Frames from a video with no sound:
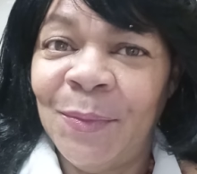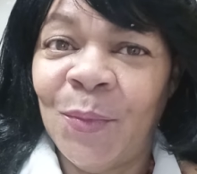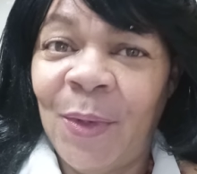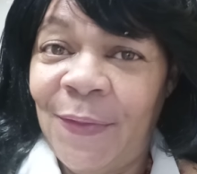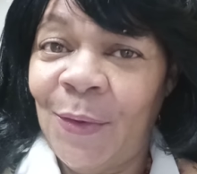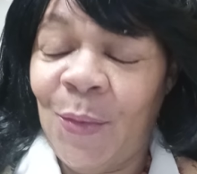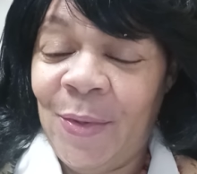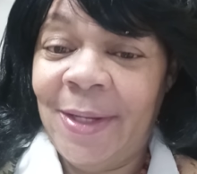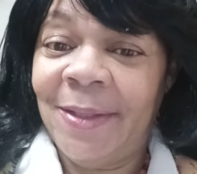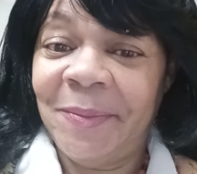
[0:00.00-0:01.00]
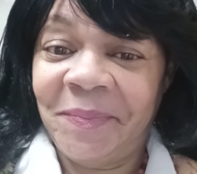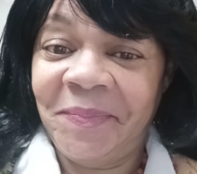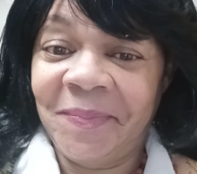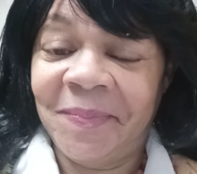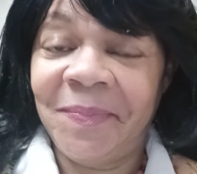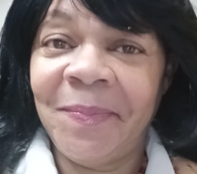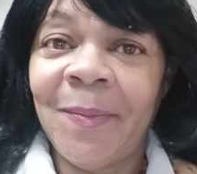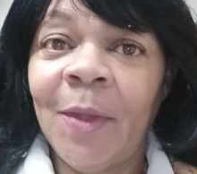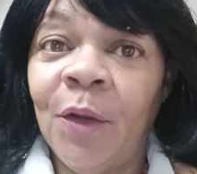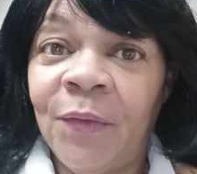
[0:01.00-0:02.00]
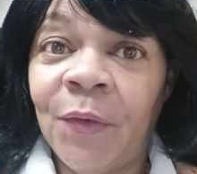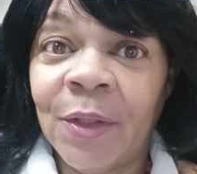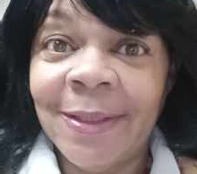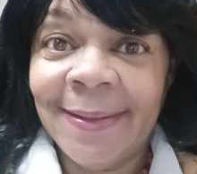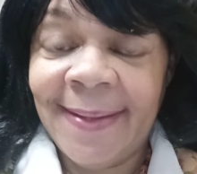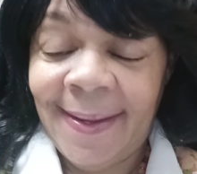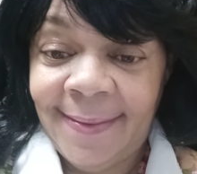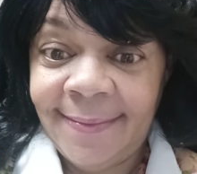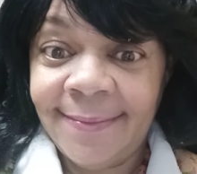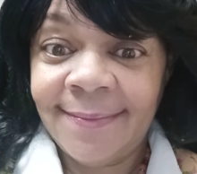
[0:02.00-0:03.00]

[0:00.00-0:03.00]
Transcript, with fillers: with oil. Mm. For today,